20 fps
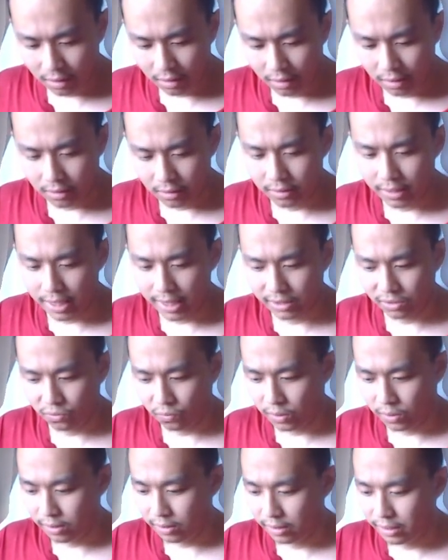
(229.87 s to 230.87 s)
Next
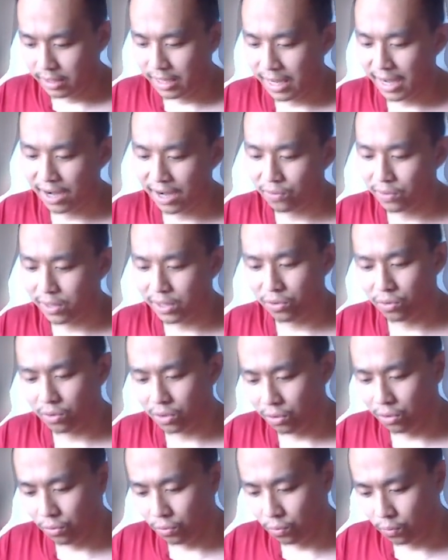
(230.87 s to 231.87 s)
one, carry your
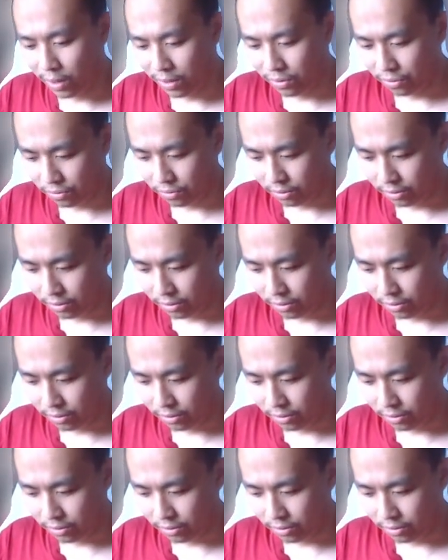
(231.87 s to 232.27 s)
own weather.